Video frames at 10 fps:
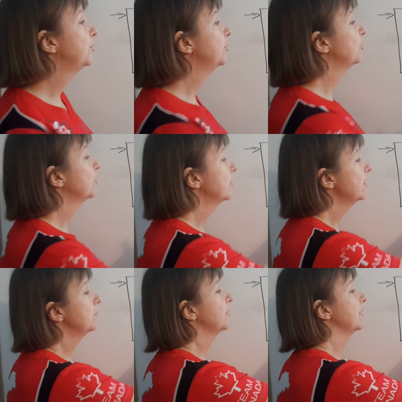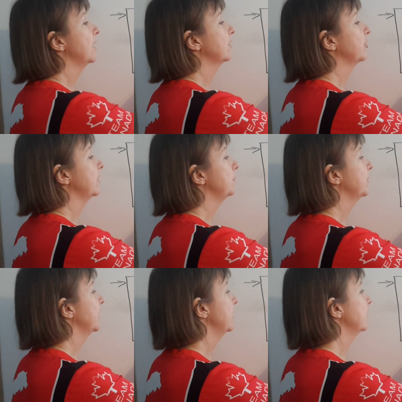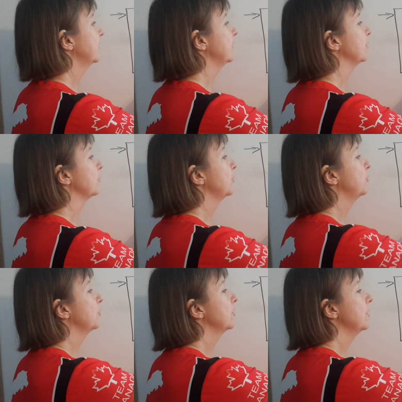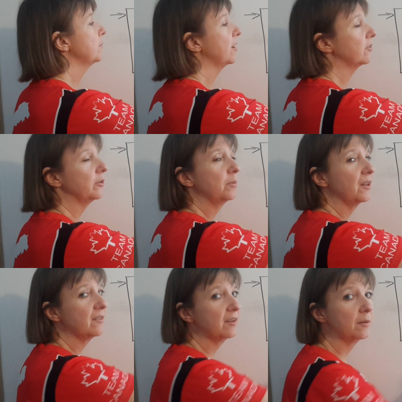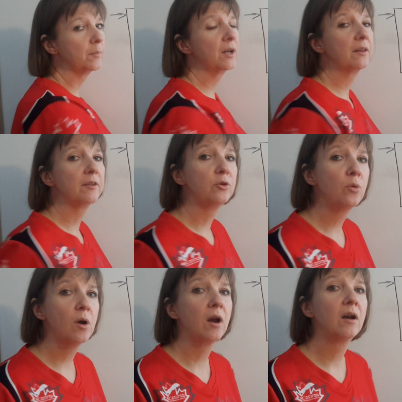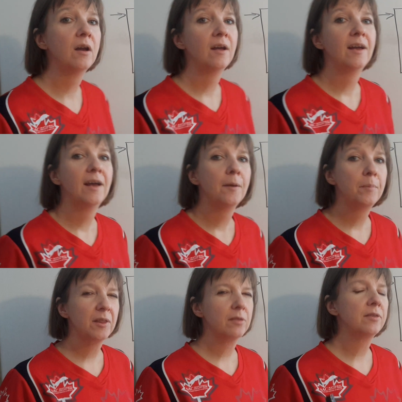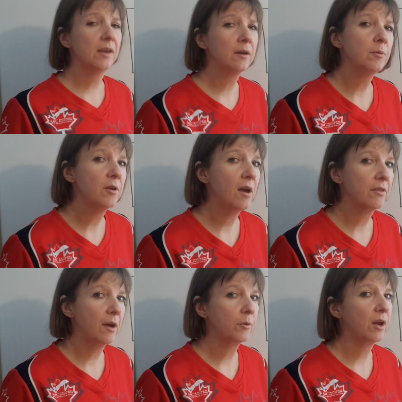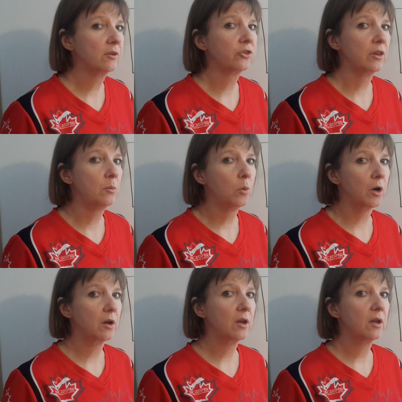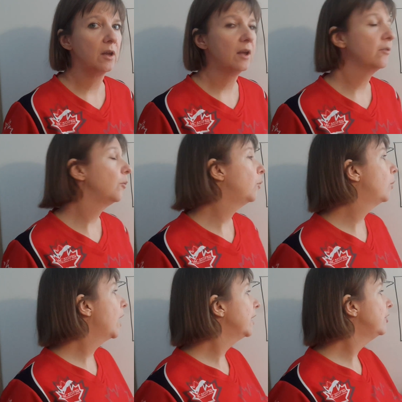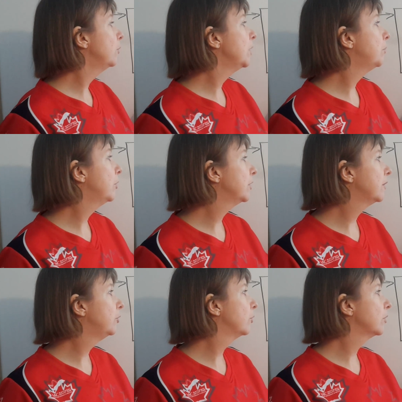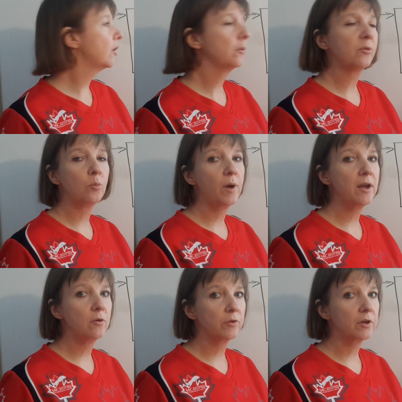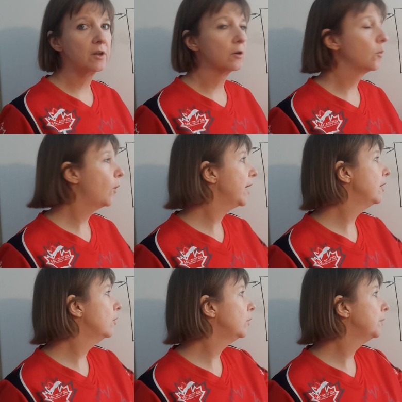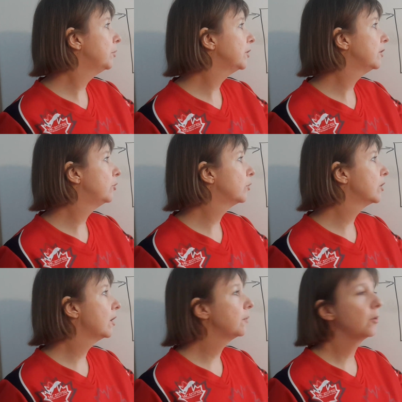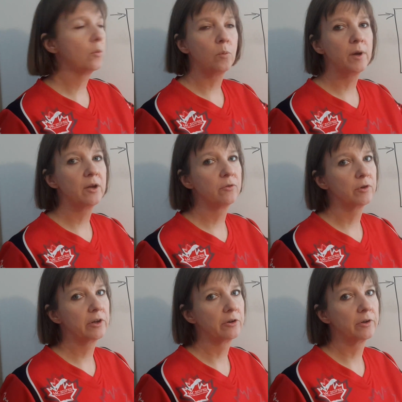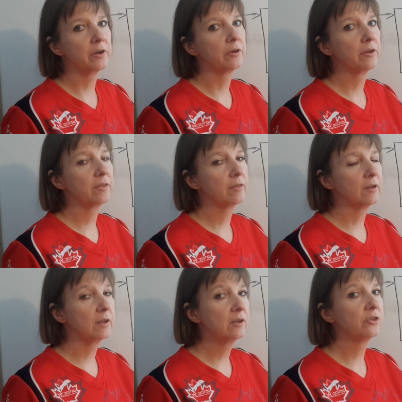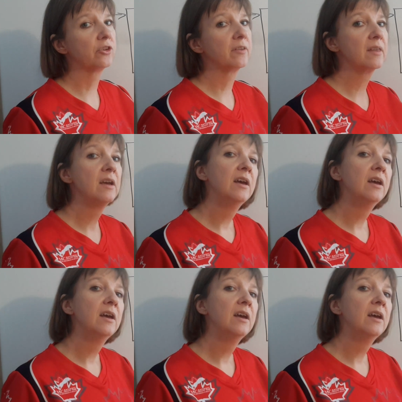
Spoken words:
the doorknob isn't actually placed here. The doorknob's actually placed in the middle of the door. But think about how that would actually work. Why do we put the doorknobs way over here? Why don't we put the doorknob way over here near the hinges?